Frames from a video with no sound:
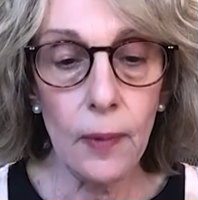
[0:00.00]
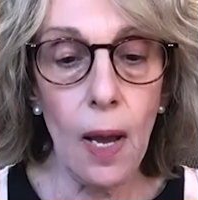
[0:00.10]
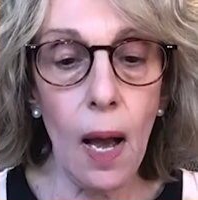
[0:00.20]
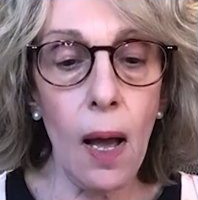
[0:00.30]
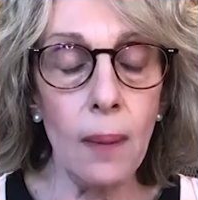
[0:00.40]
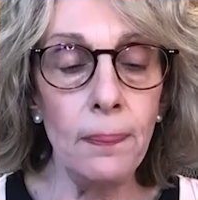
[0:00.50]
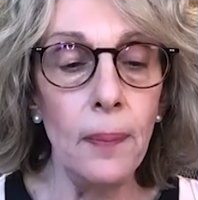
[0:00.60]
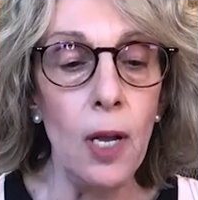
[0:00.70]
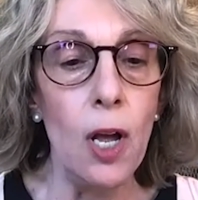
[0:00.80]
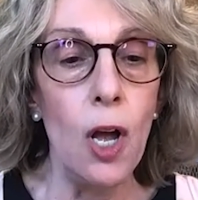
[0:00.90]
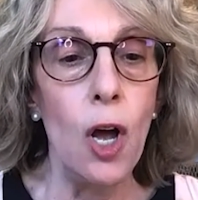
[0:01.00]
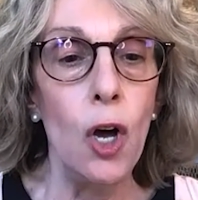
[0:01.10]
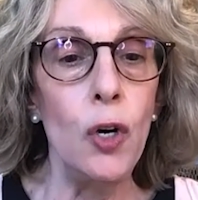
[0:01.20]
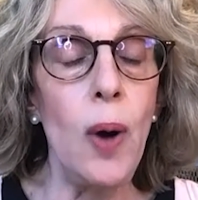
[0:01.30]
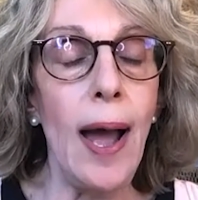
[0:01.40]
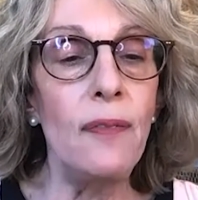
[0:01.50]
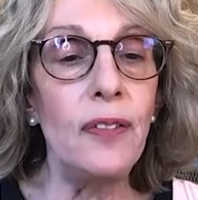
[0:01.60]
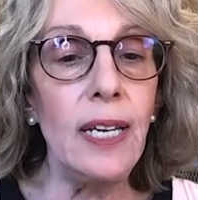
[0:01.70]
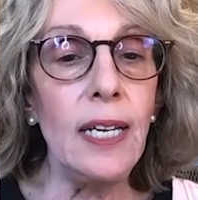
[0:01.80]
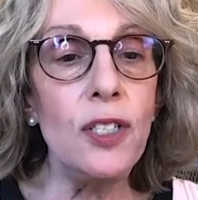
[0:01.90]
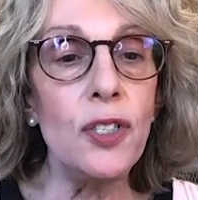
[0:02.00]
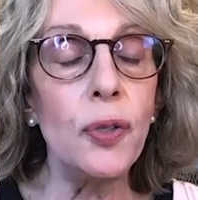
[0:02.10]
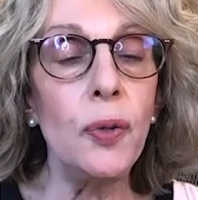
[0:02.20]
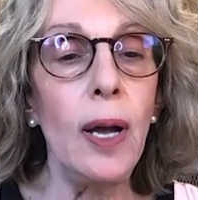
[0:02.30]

who have kids who